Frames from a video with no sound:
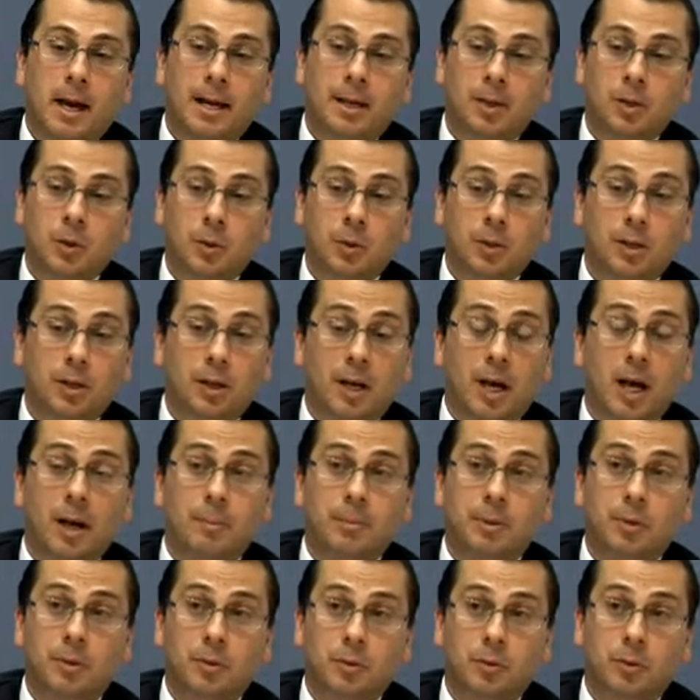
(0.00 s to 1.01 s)
And it's also
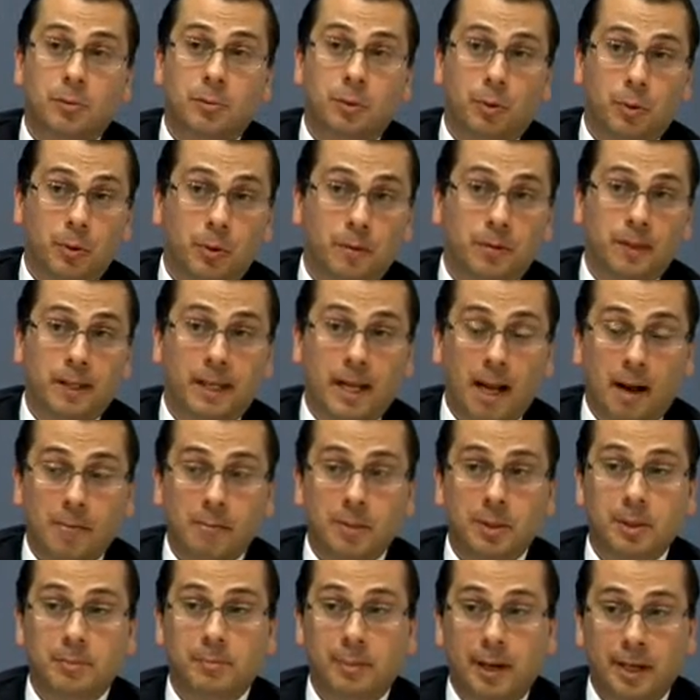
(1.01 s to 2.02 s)
helping to improve the
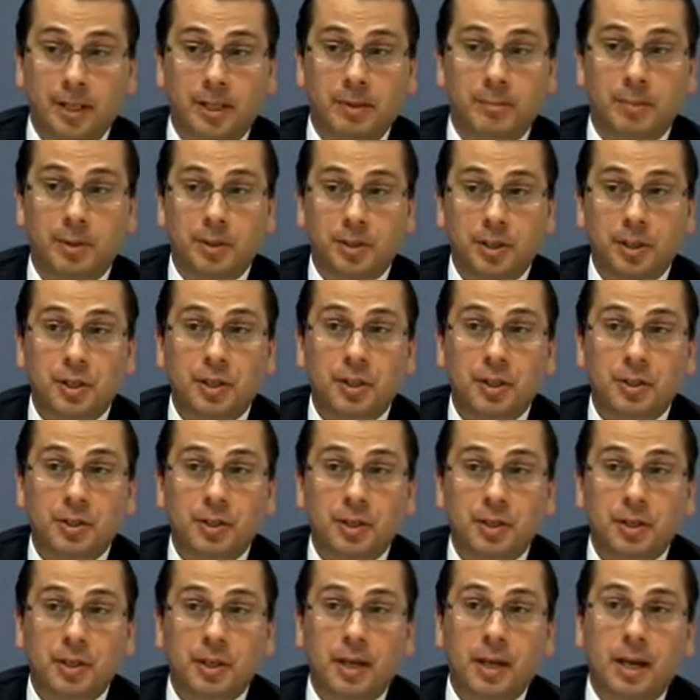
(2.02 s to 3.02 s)
government's budget
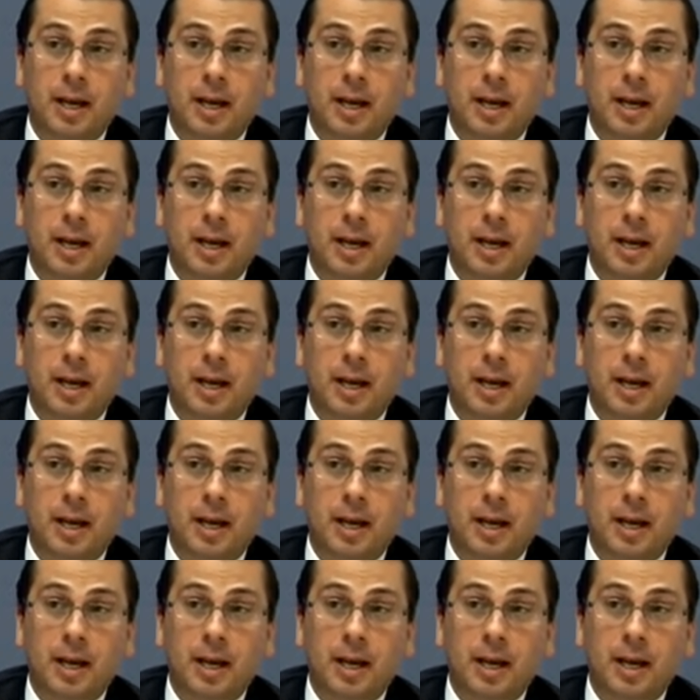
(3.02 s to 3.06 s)
position